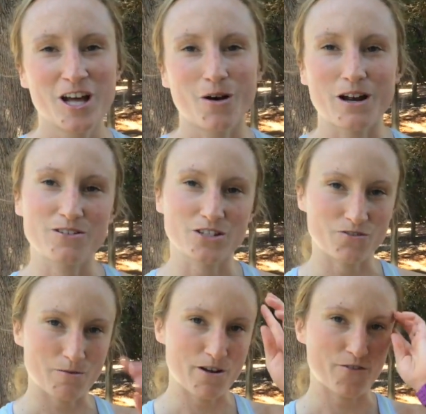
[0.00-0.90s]
when I was going
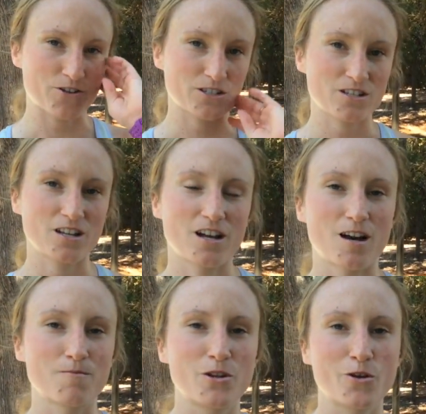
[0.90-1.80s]
to run my first
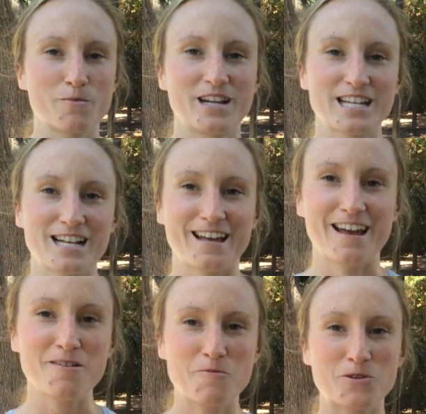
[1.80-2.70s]
New York Mini
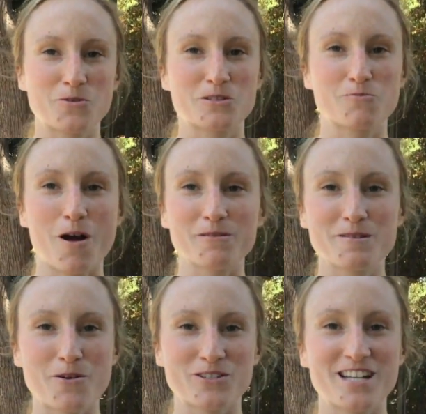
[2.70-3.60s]
10K, which was probably
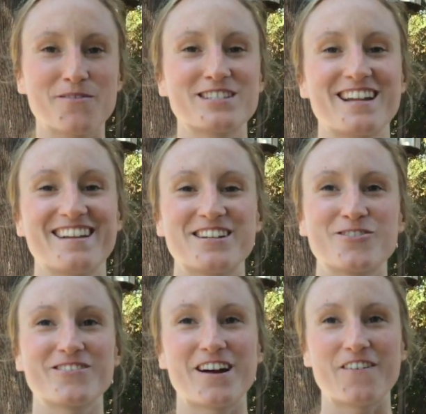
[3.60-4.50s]
the most devastating
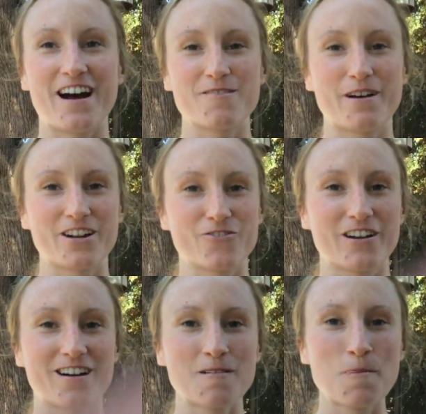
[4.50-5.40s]
injury I've had in my
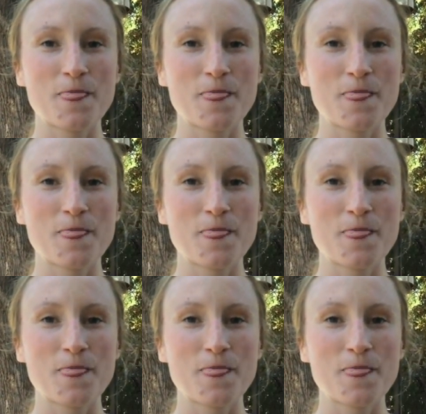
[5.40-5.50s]
career.